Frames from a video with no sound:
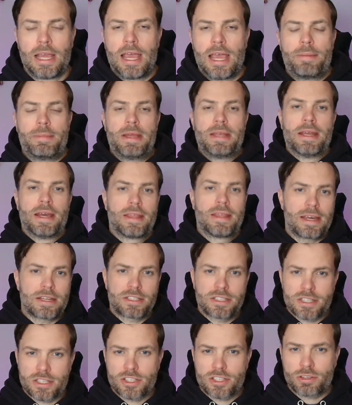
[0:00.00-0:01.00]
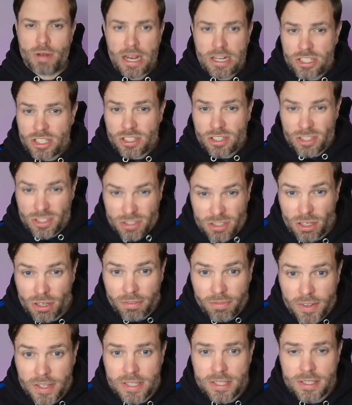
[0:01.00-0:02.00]
I mean, that's just scratching the
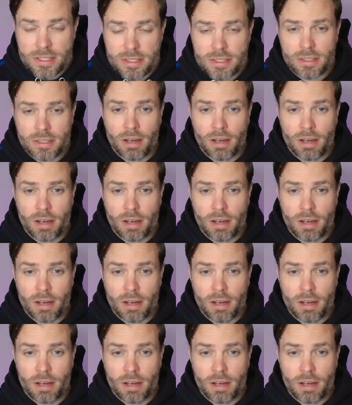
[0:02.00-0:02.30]
surface